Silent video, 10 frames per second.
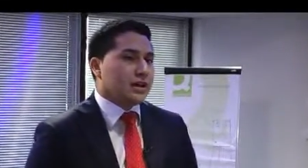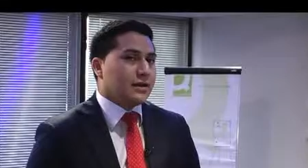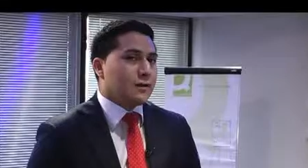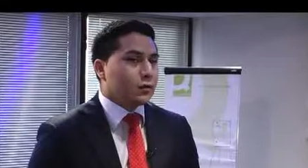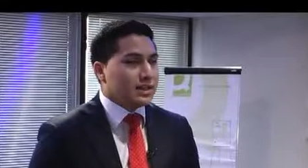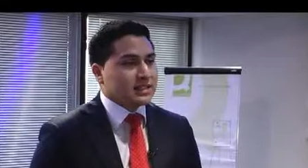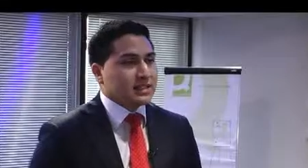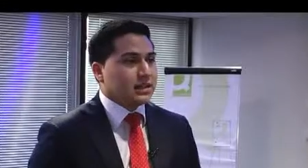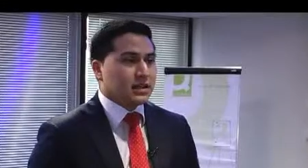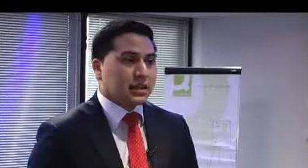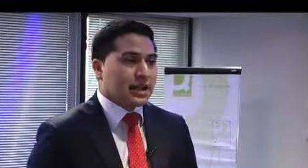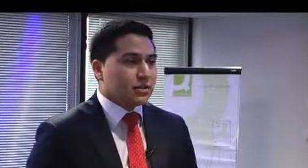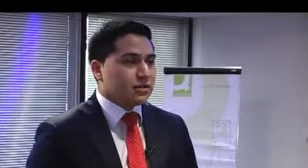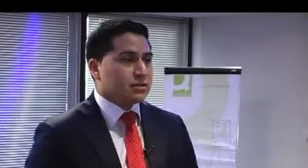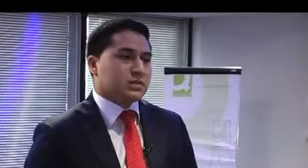weak data, I
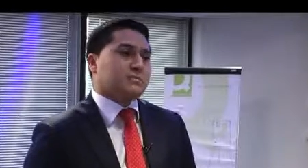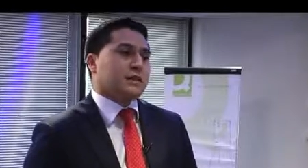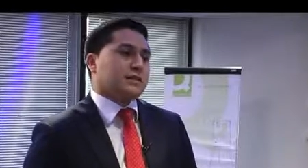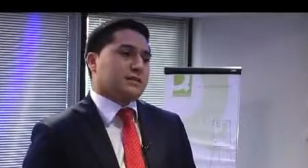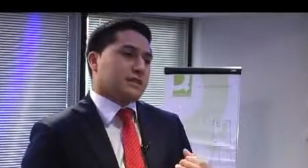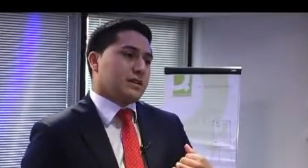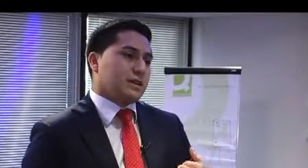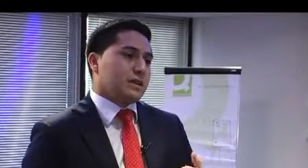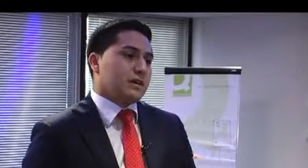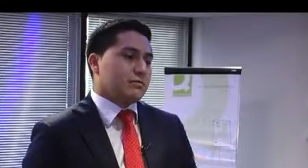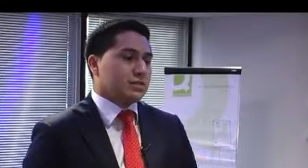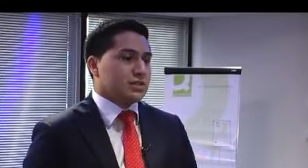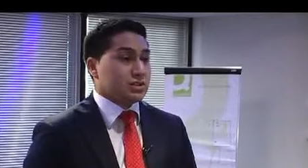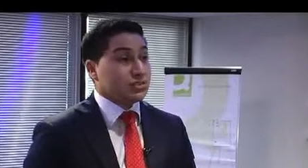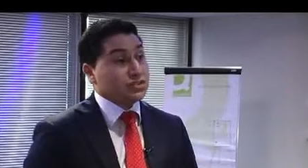do expect
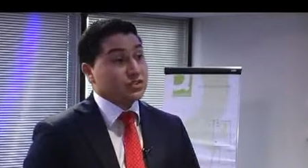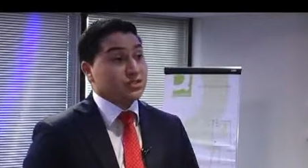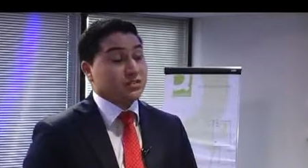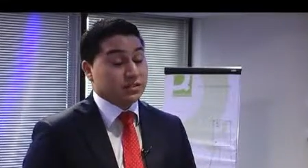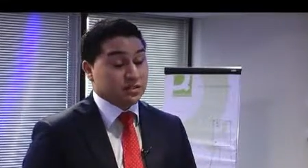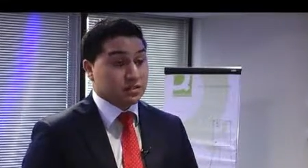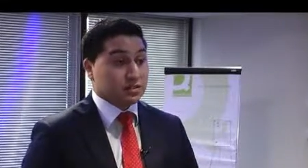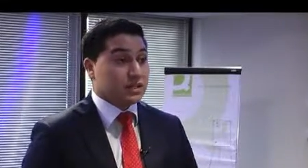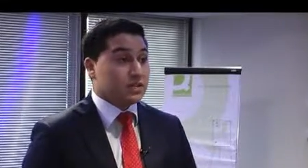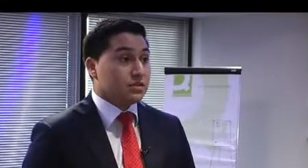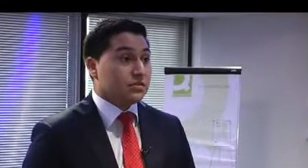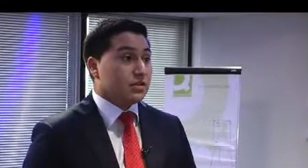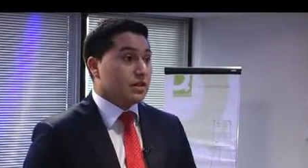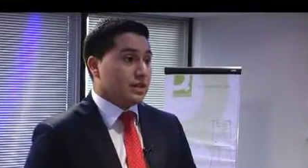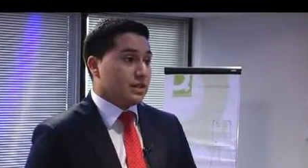recession to continue
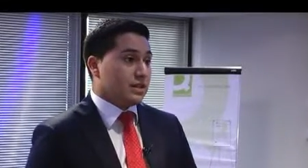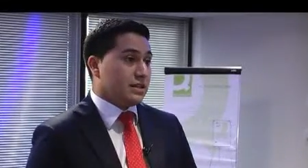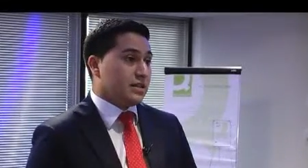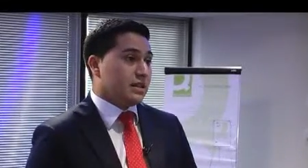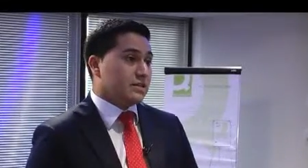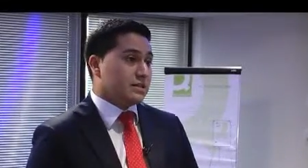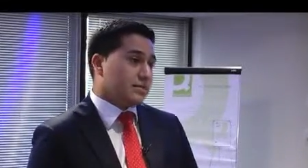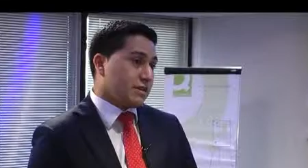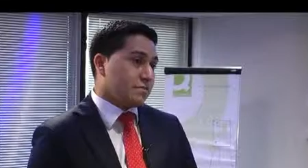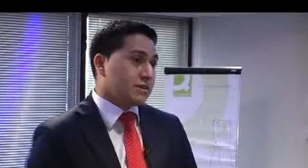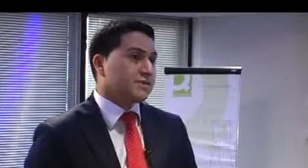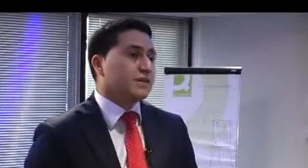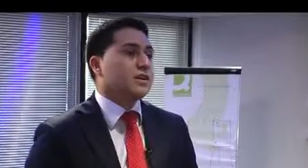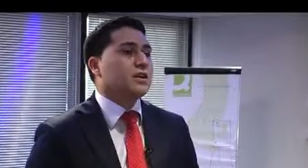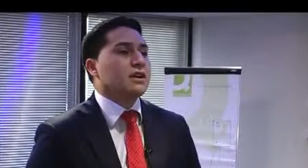in the Southern
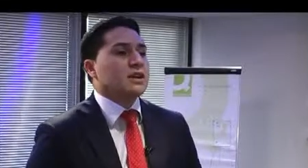Hemisphere.